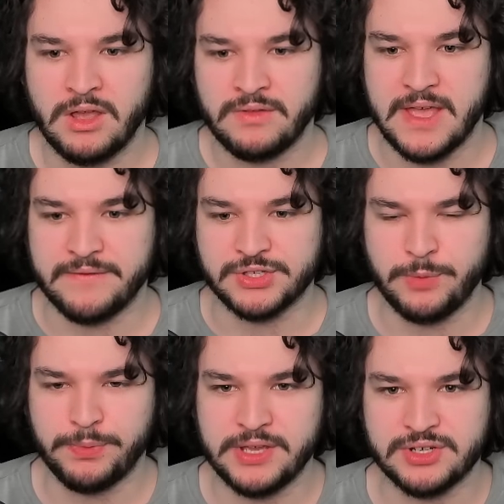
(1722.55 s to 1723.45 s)
They have a
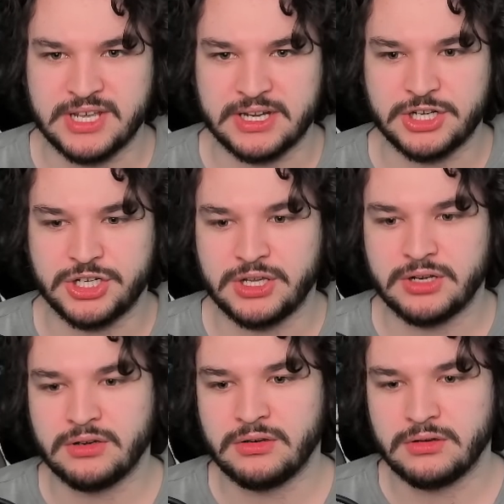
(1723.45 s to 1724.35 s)
Super Laser
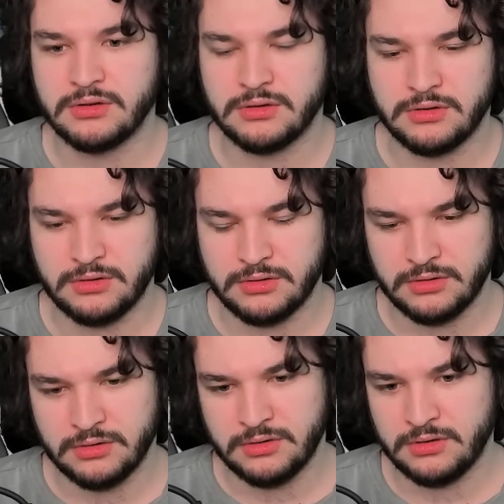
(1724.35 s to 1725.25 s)
Technician.
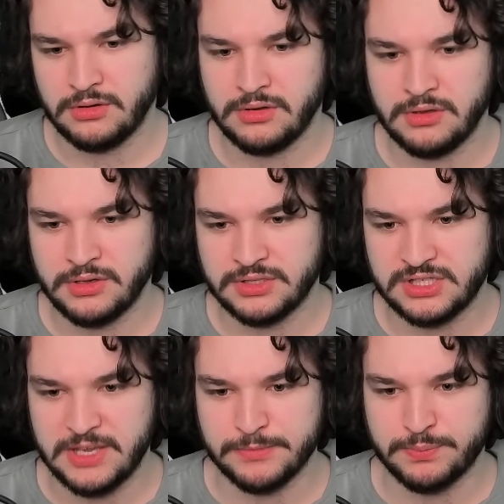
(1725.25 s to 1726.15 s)

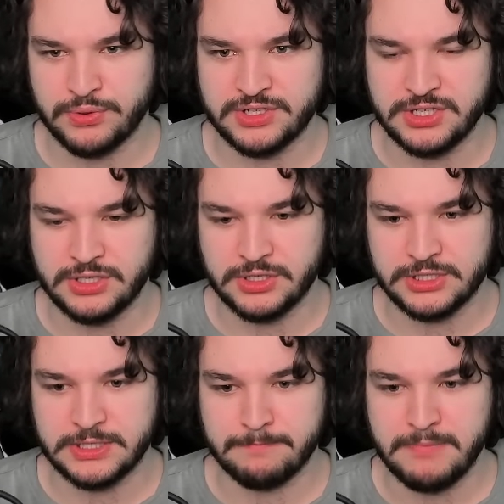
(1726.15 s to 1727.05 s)
Seems pretty good
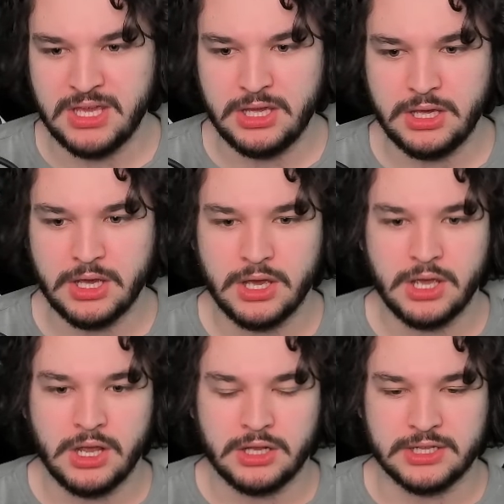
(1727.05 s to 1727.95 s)
to me.
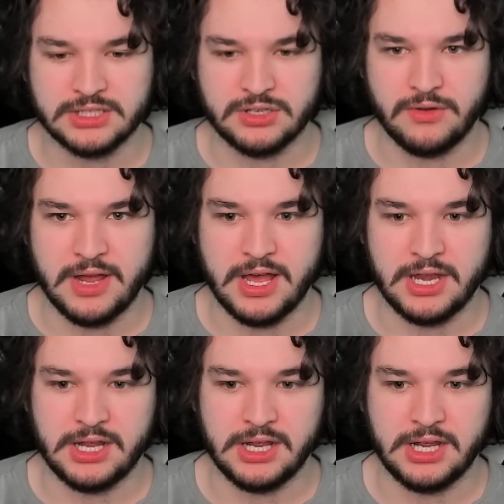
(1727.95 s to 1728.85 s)
Let's go
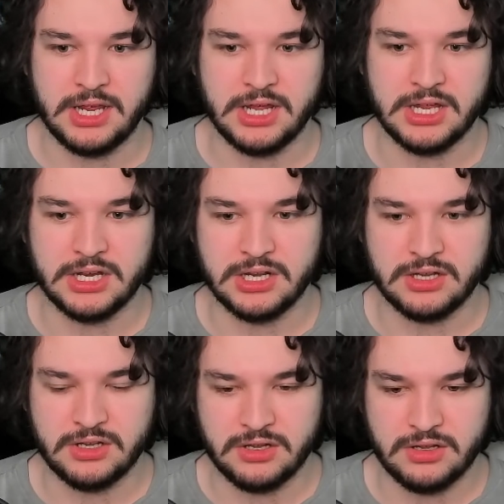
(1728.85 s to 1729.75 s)
ahead and
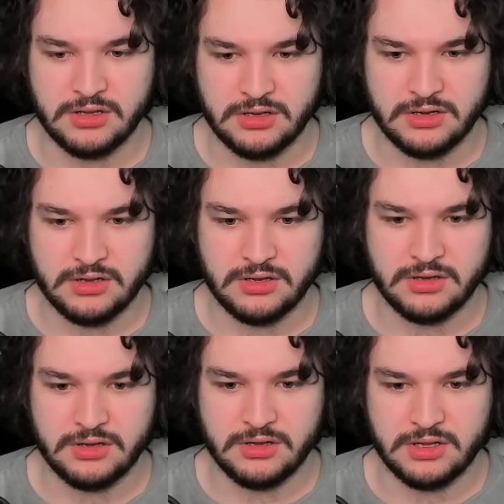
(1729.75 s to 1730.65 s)

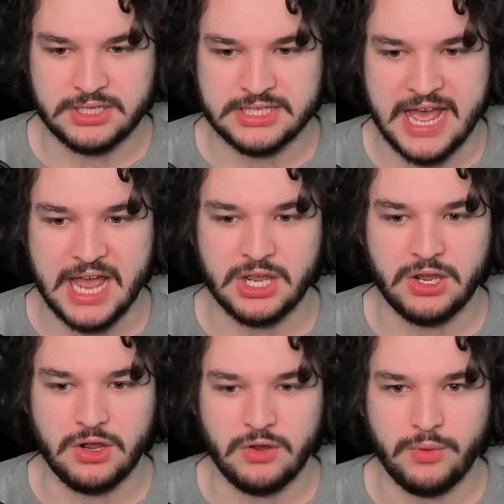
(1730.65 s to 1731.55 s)
attack
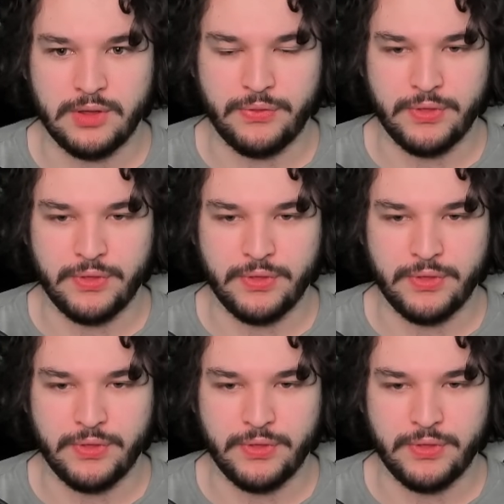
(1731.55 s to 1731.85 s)
with